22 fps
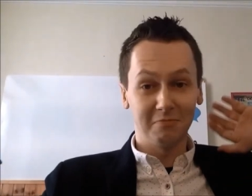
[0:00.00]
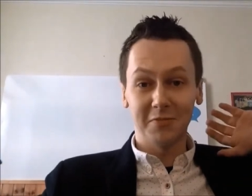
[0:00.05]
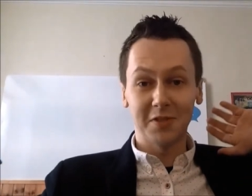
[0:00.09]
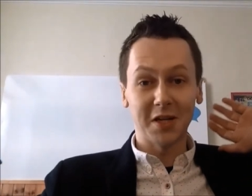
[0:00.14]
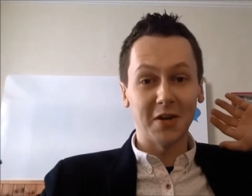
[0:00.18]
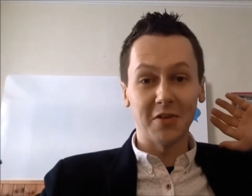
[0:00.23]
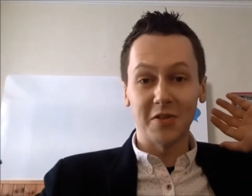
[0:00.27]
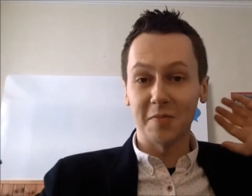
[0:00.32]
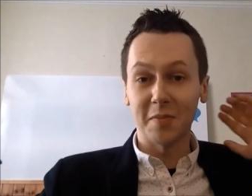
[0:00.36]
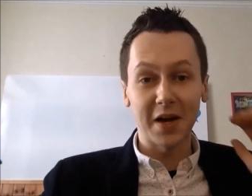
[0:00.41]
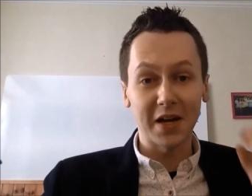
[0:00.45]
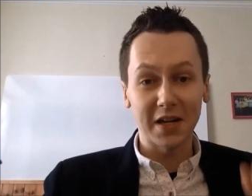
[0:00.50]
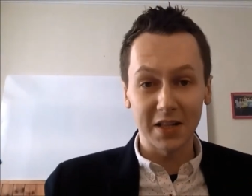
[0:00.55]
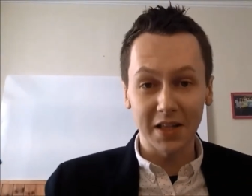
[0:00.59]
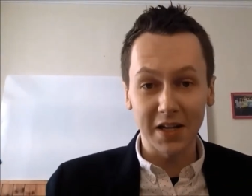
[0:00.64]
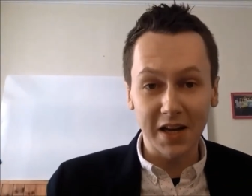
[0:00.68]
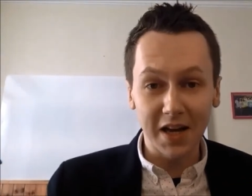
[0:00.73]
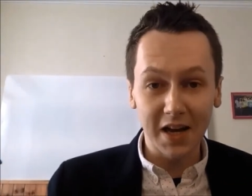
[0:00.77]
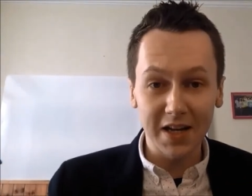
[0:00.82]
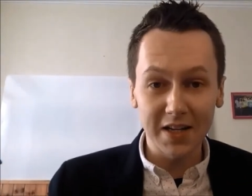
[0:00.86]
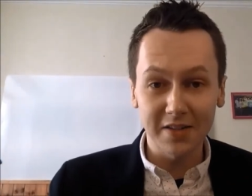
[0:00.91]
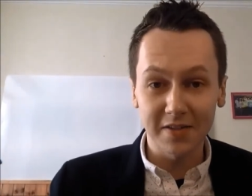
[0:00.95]
down the back of the
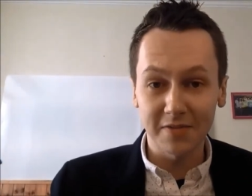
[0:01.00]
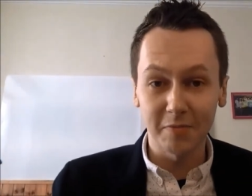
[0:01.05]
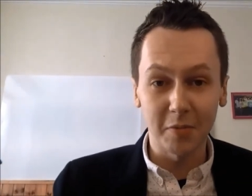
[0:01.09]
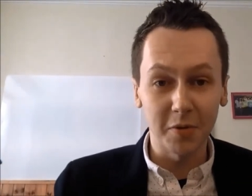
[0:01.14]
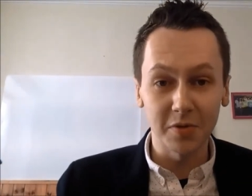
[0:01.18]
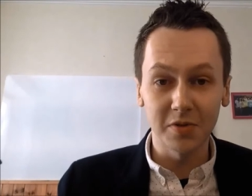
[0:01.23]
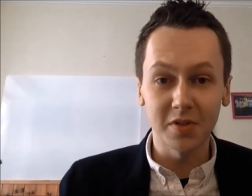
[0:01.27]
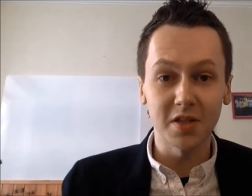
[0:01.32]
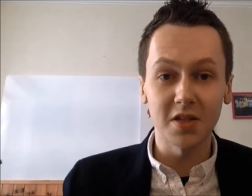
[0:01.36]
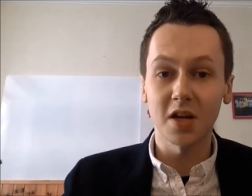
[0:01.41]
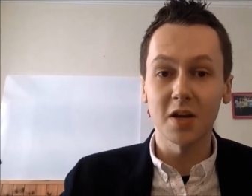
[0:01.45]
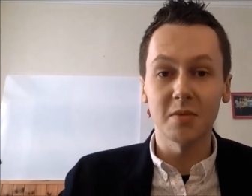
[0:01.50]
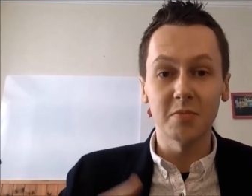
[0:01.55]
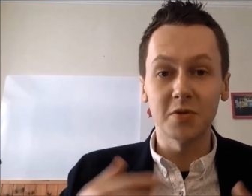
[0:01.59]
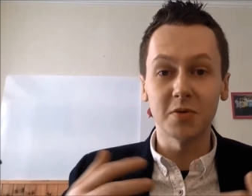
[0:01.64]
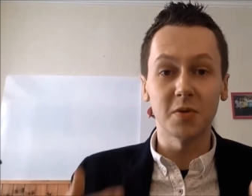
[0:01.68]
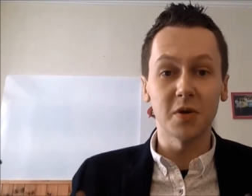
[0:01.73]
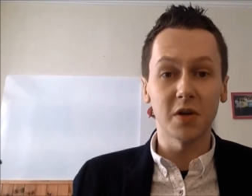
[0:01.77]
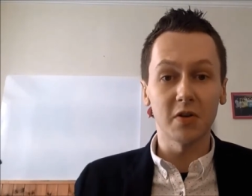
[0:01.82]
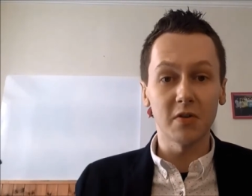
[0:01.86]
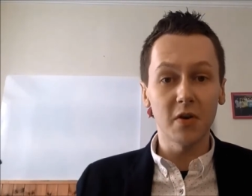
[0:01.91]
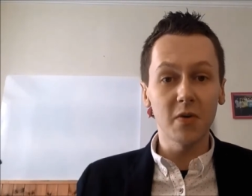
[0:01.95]
class most of the time
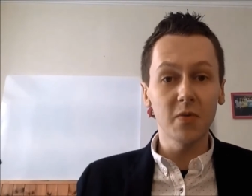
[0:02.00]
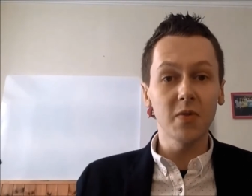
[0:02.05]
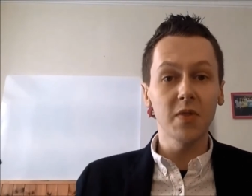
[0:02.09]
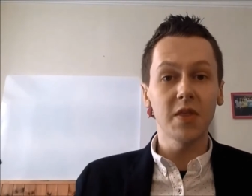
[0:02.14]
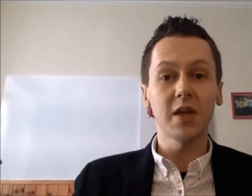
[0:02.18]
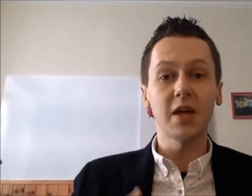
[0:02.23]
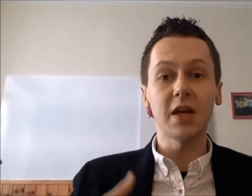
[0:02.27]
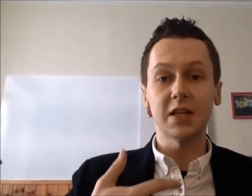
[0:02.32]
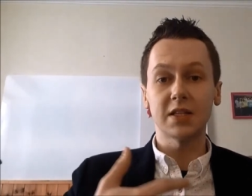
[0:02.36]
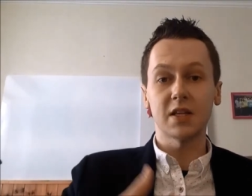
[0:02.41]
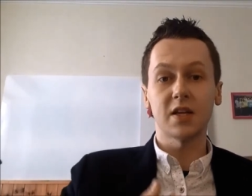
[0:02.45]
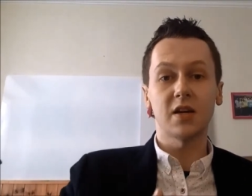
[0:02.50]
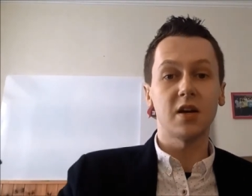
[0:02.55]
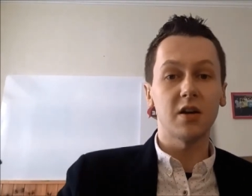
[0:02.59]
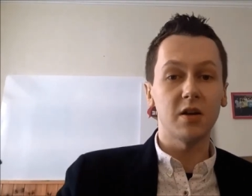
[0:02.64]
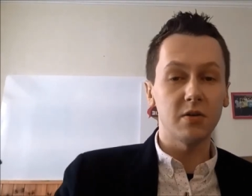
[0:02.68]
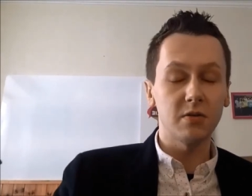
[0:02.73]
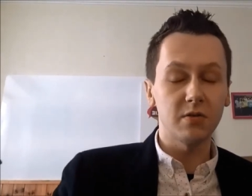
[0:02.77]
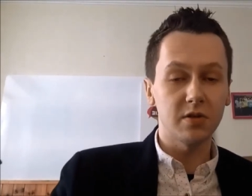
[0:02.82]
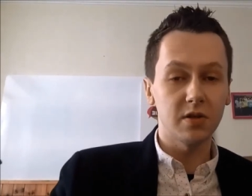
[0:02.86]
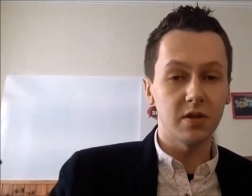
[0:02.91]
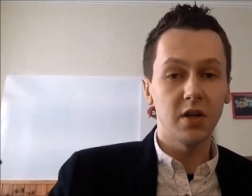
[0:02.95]
doing her own thing as I got
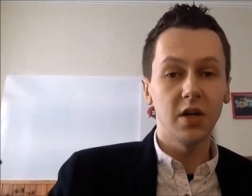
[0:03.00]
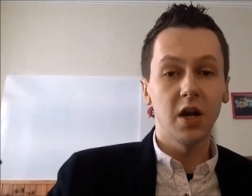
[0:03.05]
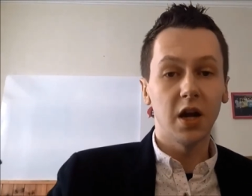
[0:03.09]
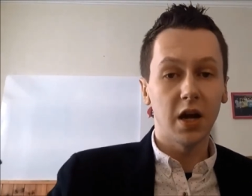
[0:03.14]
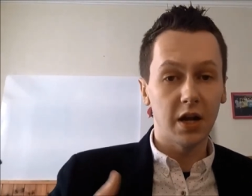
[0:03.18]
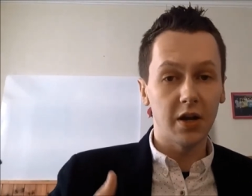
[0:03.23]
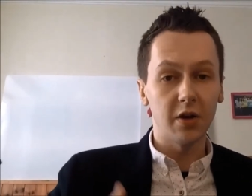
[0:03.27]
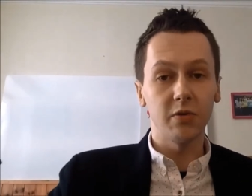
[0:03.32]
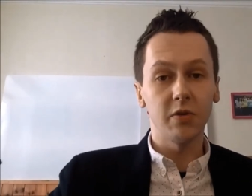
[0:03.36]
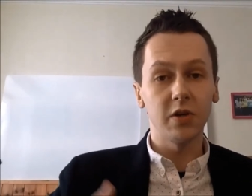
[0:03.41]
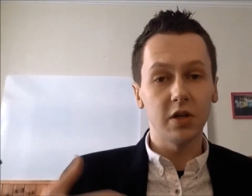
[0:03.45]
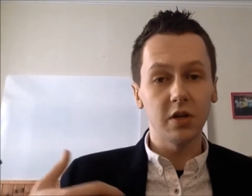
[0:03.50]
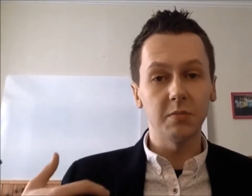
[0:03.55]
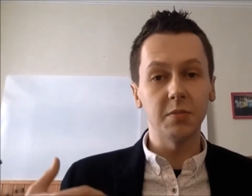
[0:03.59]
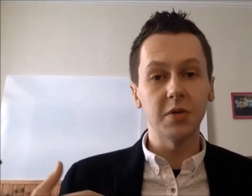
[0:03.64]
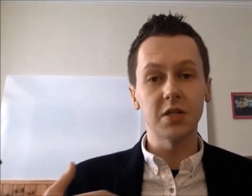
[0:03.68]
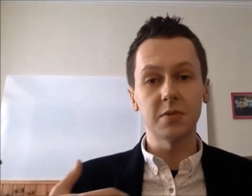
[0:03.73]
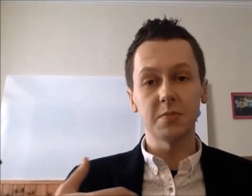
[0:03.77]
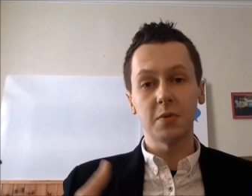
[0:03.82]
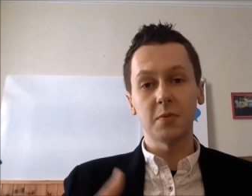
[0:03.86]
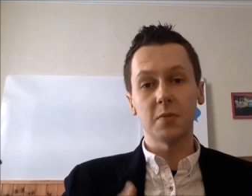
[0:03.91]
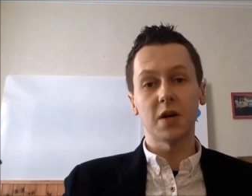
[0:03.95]
older and only coming
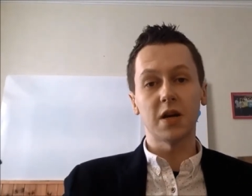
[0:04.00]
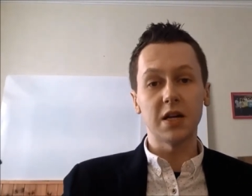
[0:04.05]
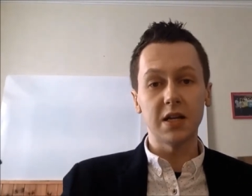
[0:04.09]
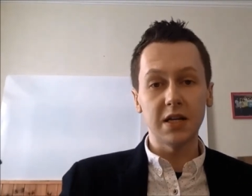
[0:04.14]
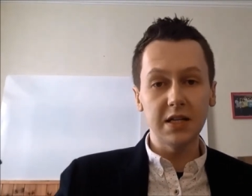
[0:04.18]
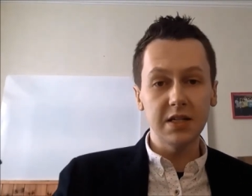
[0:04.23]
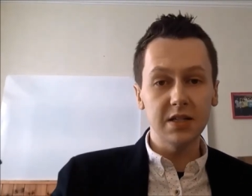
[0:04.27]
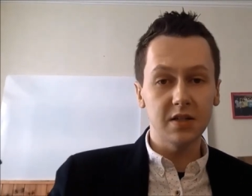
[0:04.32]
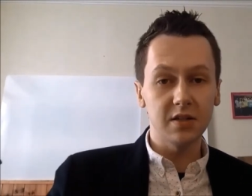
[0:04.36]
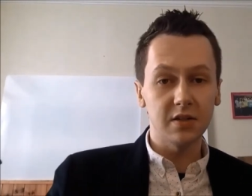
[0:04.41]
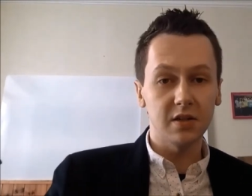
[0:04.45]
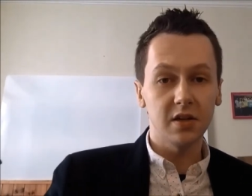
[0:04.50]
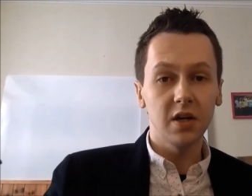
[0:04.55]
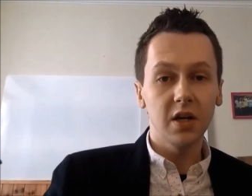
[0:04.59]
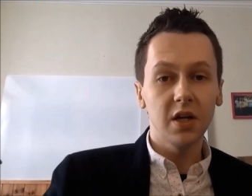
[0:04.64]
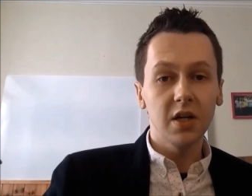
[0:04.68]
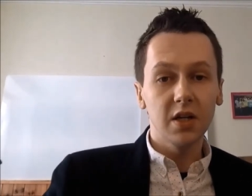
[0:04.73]
to me when I needed her.